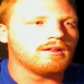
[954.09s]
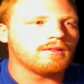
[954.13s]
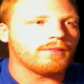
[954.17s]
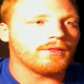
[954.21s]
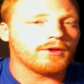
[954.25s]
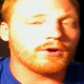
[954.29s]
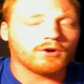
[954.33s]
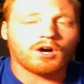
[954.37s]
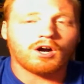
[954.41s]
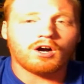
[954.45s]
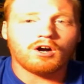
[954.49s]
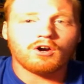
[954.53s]

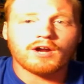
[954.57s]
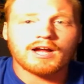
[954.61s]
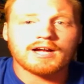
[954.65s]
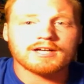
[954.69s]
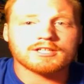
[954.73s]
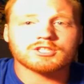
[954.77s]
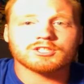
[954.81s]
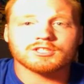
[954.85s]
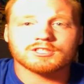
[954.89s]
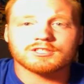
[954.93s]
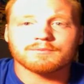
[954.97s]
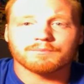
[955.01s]
There are
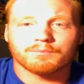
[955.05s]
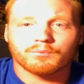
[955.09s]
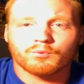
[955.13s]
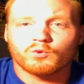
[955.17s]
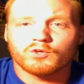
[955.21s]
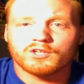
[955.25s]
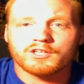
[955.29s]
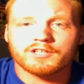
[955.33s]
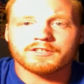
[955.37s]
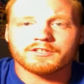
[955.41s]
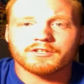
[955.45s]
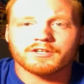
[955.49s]
actually some
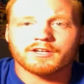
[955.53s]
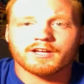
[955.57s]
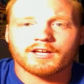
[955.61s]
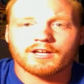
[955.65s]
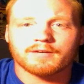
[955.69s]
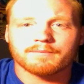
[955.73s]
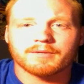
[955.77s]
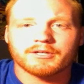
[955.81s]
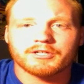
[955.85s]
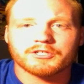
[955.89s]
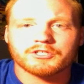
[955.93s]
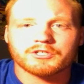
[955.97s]
really good
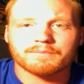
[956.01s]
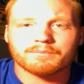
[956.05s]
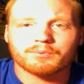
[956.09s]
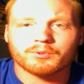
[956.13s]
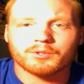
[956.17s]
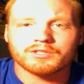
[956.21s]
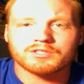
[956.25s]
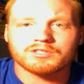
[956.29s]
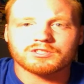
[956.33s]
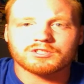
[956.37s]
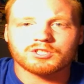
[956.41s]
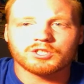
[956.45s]
animation
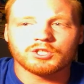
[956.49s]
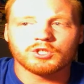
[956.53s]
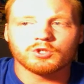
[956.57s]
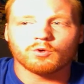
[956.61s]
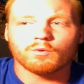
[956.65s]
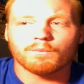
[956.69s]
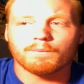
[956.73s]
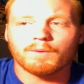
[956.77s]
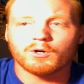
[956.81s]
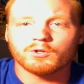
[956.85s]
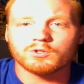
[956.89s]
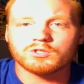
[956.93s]
points
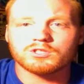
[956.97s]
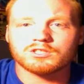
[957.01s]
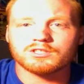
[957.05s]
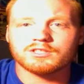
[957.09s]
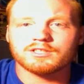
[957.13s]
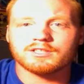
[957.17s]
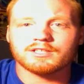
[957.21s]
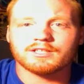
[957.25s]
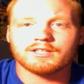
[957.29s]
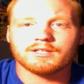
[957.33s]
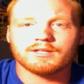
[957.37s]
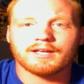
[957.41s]
too,
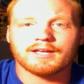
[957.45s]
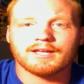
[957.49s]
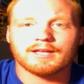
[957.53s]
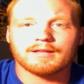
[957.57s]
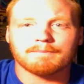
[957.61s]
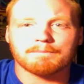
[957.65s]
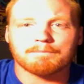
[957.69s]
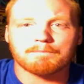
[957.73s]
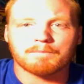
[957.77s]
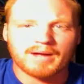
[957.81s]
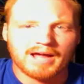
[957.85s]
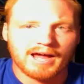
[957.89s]
mostly
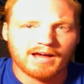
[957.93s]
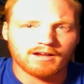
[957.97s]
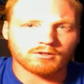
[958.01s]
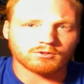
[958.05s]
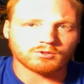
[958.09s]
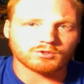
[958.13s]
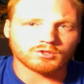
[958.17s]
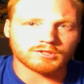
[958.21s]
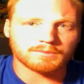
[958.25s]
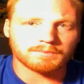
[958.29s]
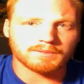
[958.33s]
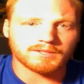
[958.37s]
in
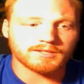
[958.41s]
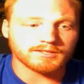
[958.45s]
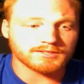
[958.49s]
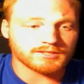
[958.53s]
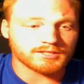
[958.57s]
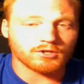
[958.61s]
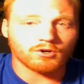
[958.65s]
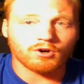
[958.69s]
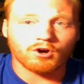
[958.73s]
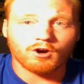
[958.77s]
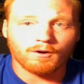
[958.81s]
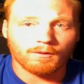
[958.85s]
battles, because
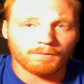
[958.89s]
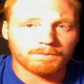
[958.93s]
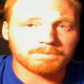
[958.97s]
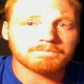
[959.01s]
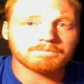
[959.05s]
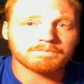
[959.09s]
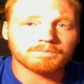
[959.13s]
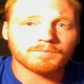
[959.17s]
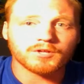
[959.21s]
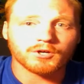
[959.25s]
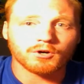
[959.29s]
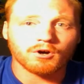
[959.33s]
there are
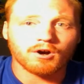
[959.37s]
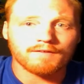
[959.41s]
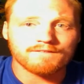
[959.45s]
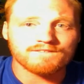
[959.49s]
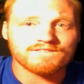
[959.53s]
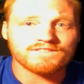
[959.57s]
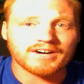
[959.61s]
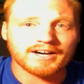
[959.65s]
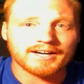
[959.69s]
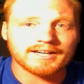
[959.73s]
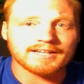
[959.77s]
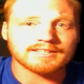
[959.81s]

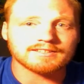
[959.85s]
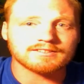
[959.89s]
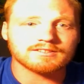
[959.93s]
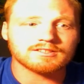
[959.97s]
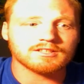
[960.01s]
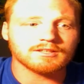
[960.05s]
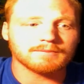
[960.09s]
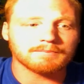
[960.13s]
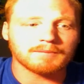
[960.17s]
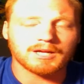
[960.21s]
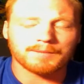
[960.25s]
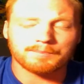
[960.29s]
fights
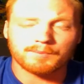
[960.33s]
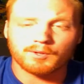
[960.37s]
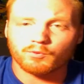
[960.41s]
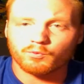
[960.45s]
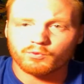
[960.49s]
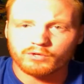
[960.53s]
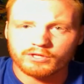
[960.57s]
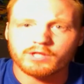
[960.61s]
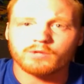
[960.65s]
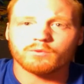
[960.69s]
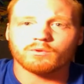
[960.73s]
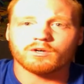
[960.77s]
that make me
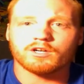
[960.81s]
really